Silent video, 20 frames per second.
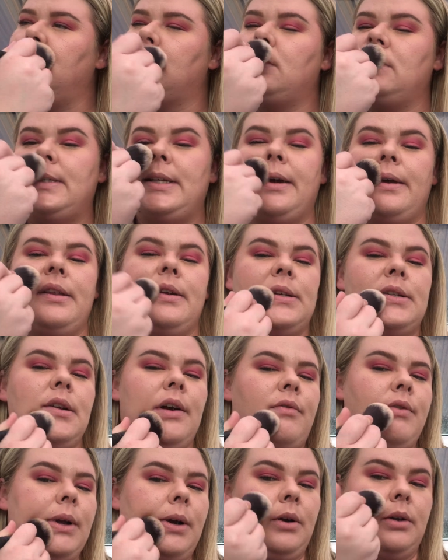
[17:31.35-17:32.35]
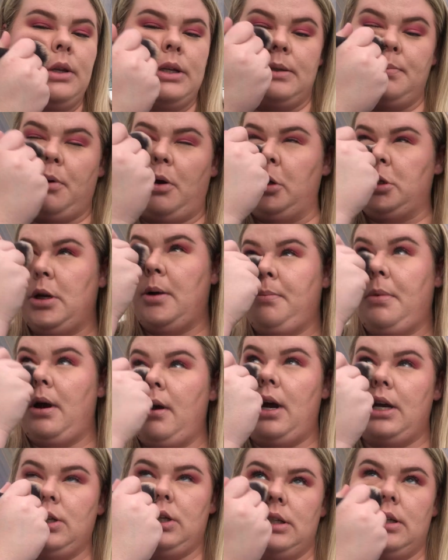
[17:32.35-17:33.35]
So there's nothing on this product, but
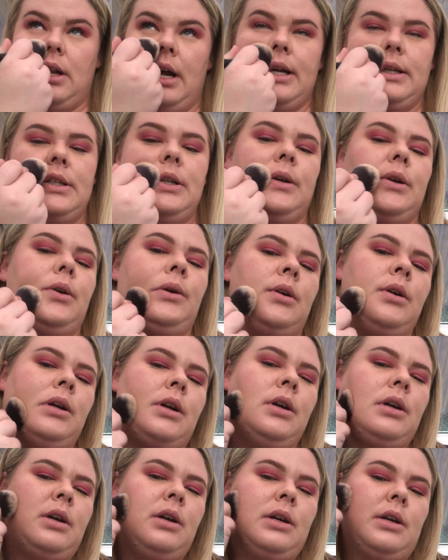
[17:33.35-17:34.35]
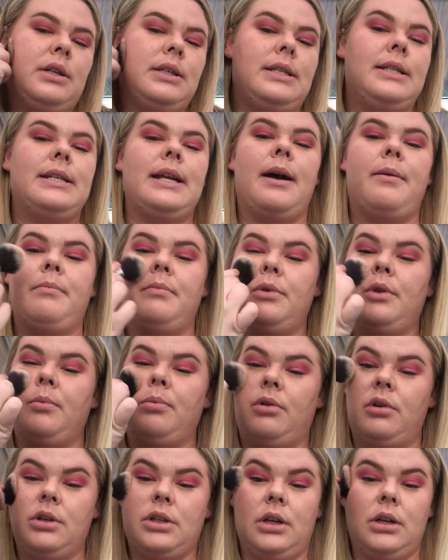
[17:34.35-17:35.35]
I just like to stamp the
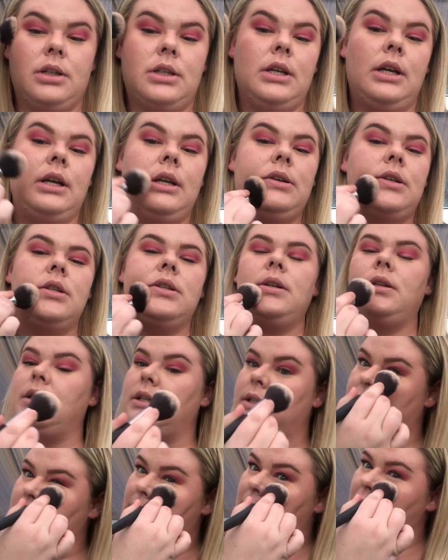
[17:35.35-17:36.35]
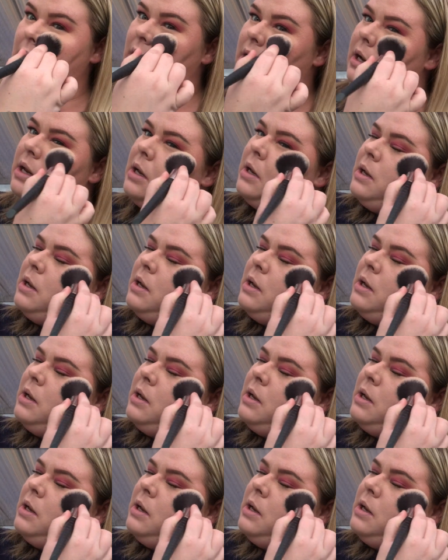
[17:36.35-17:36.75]
product into the skin